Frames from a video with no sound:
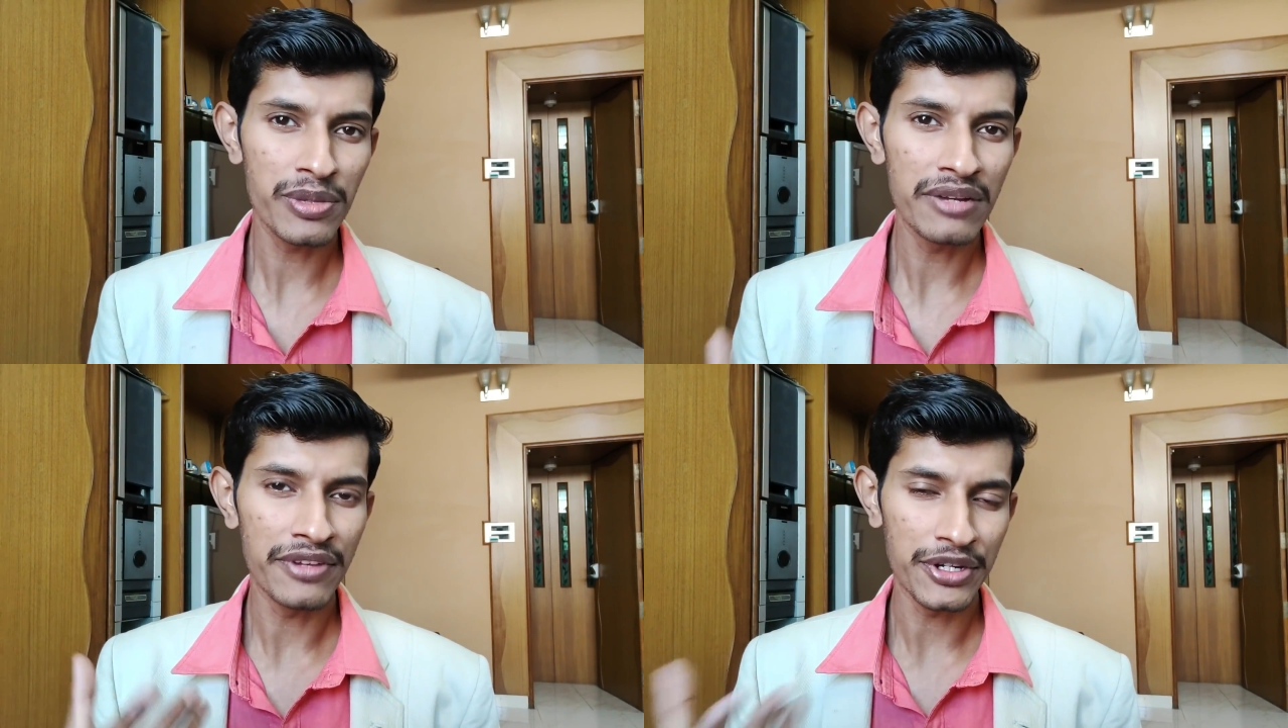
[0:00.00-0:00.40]

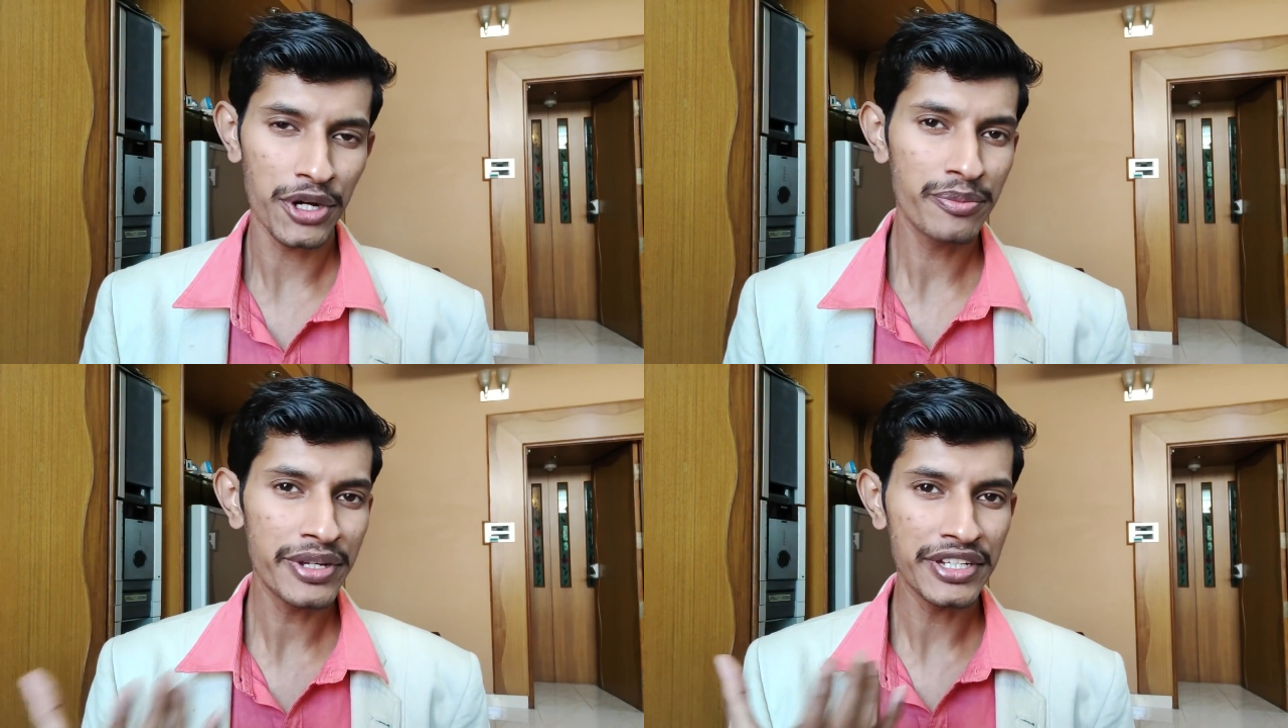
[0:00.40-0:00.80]
bill will
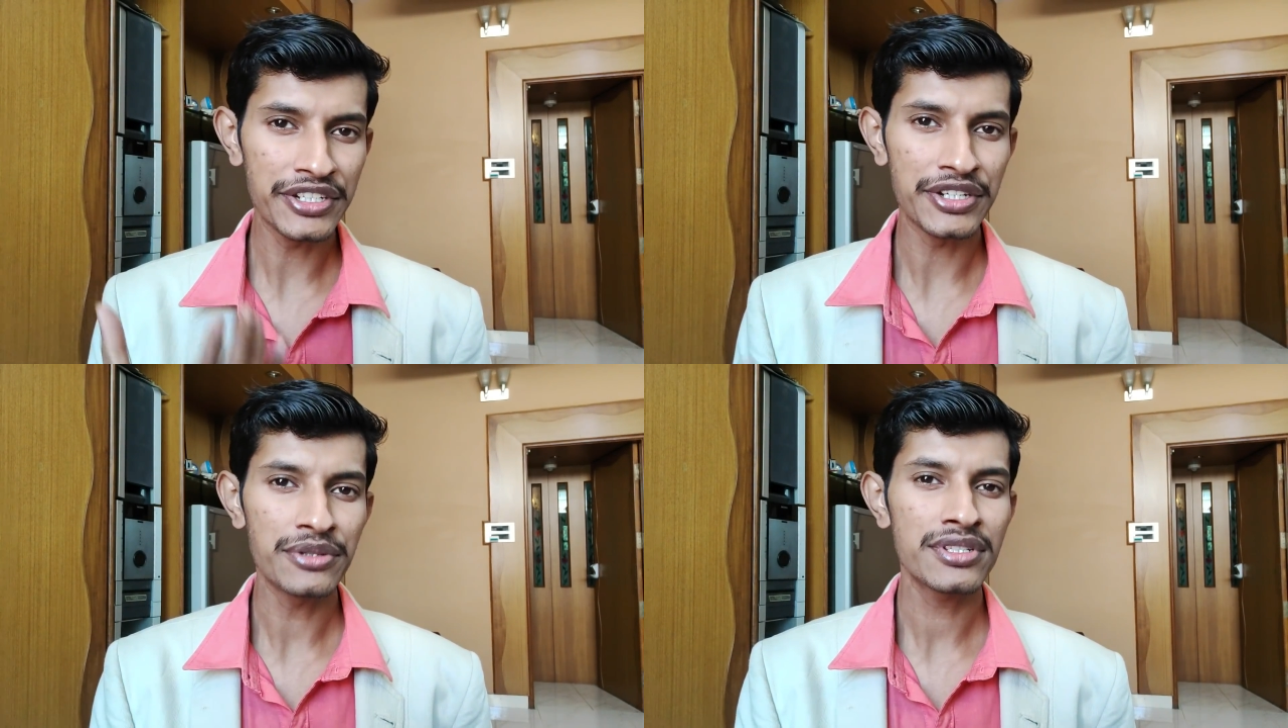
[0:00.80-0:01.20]
not be
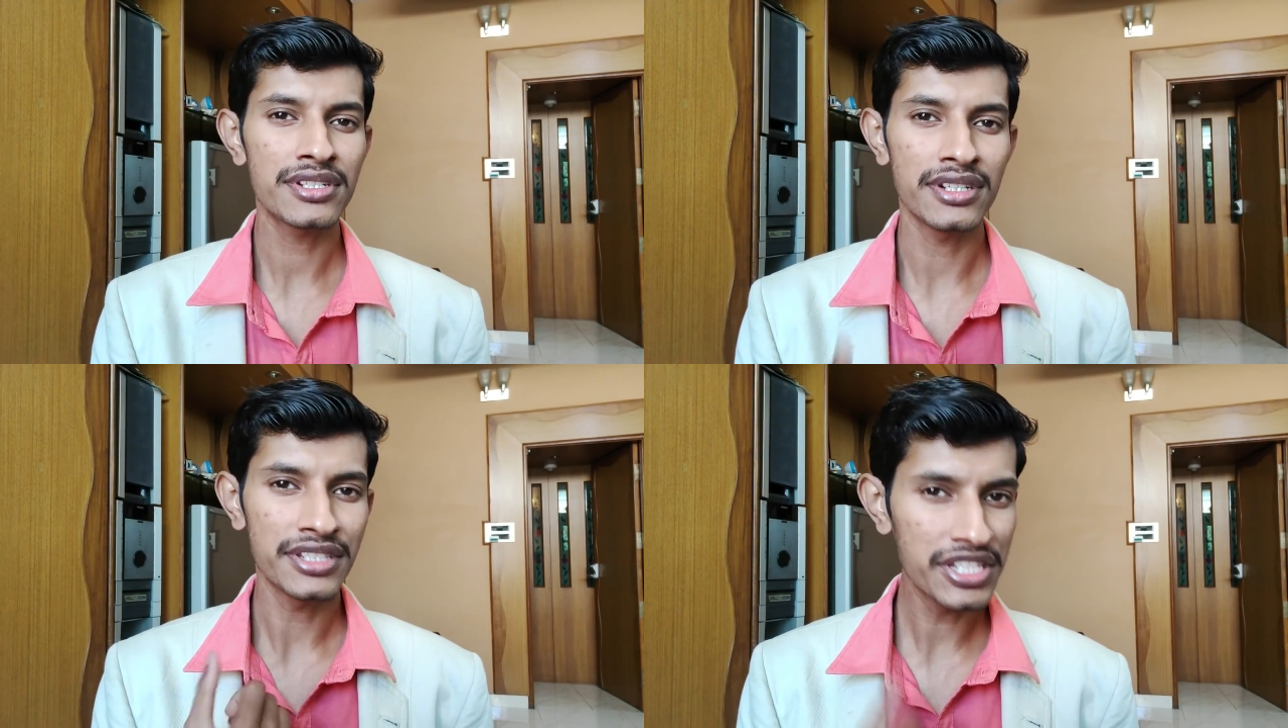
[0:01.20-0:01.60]

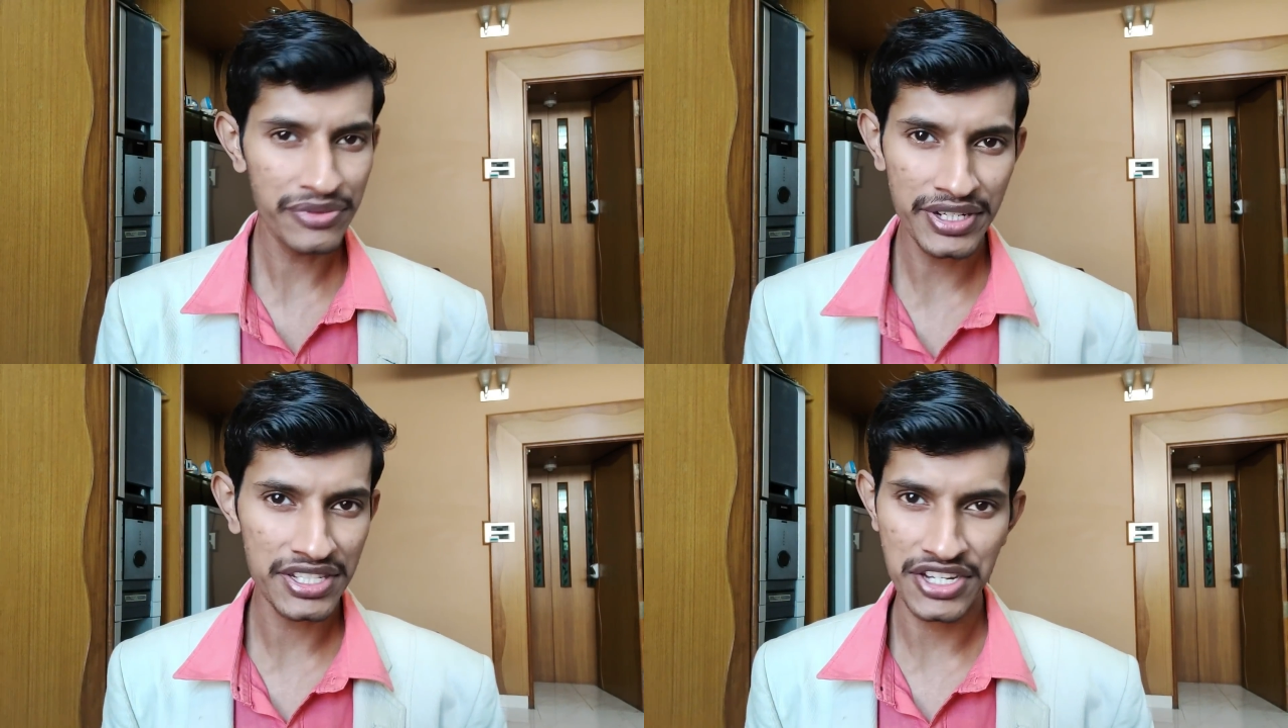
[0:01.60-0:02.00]
introduced
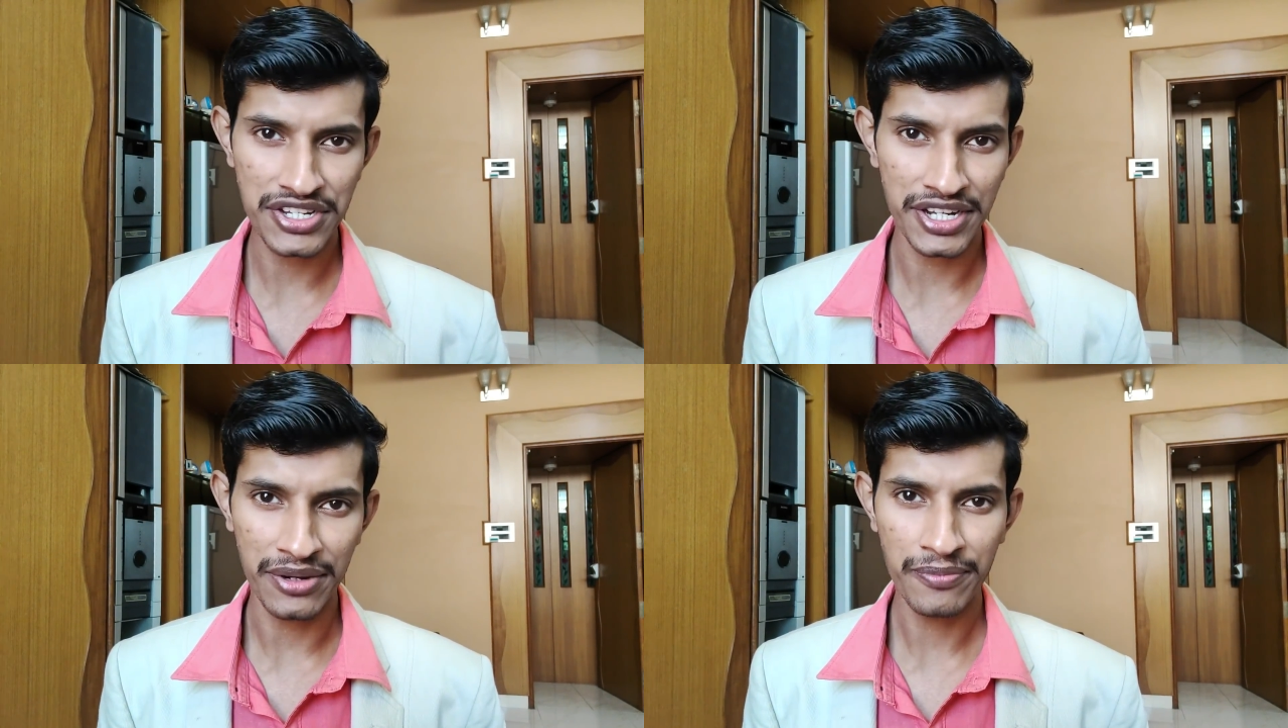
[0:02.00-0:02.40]
this winter
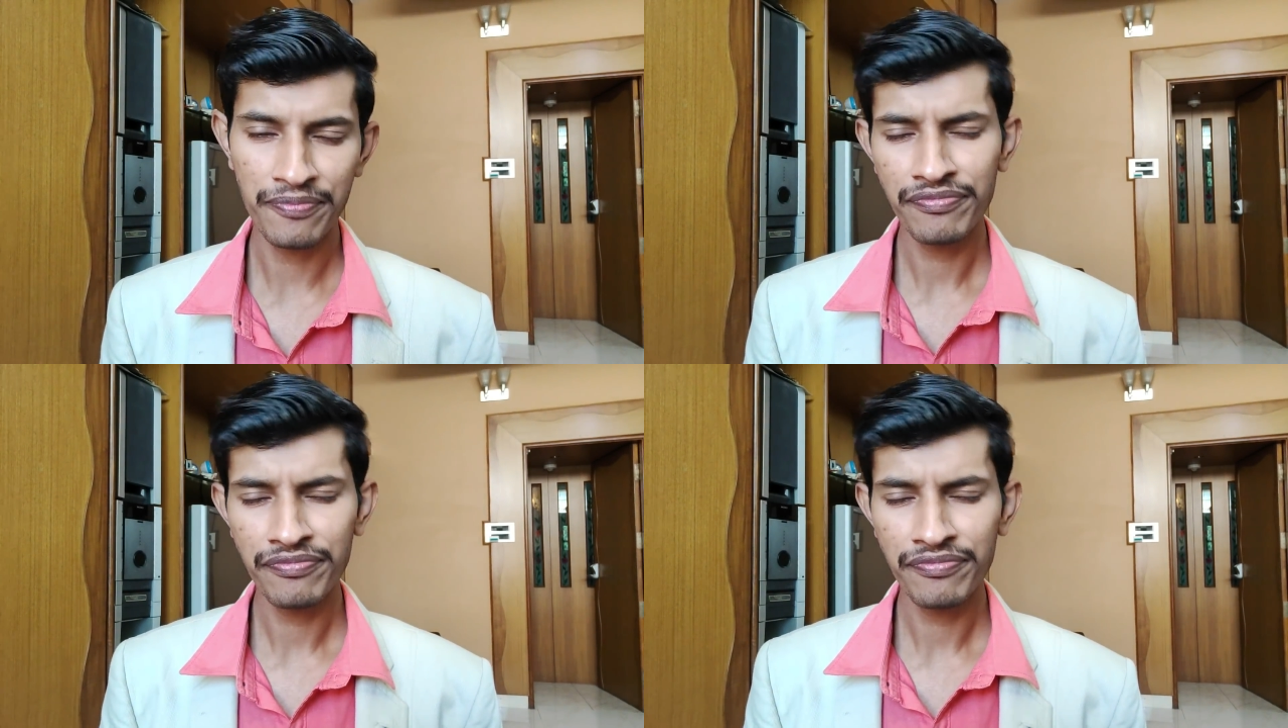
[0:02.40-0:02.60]
session.